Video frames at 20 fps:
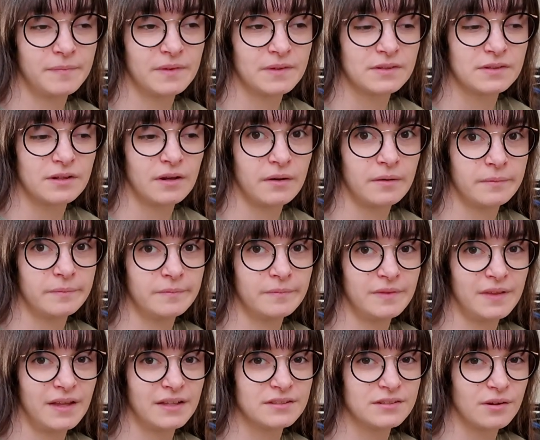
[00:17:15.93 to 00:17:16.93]
So
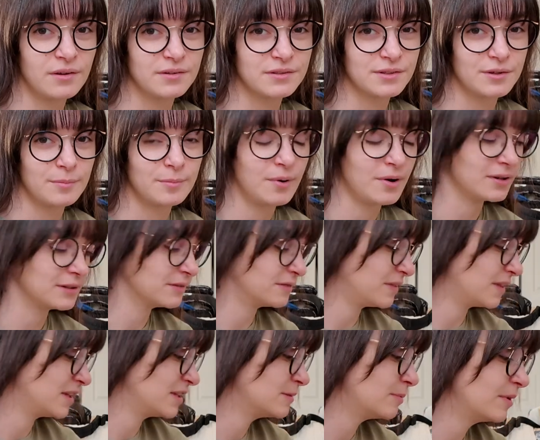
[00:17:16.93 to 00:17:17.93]
that's also part of
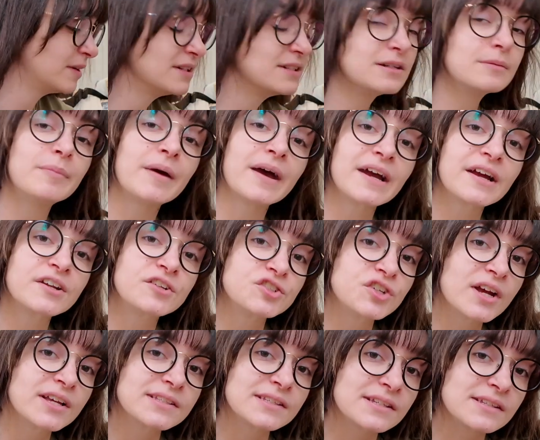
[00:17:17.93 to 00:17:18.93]
this. But I just packed
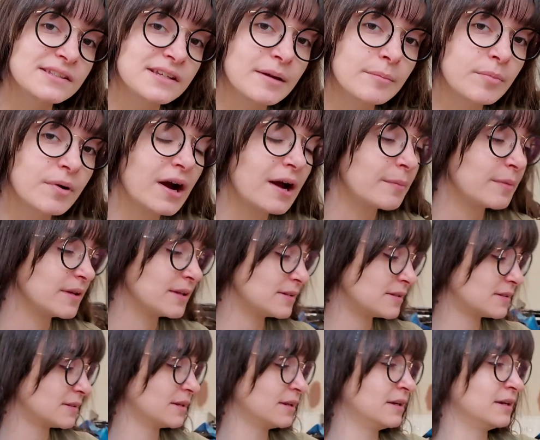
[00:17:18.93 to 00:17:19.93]
dresses, I
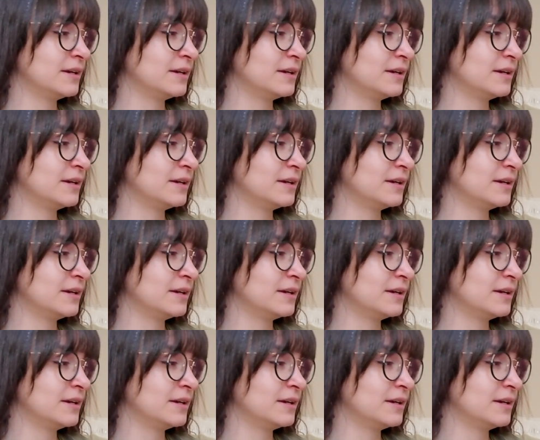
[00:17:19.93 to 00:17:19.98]
promise.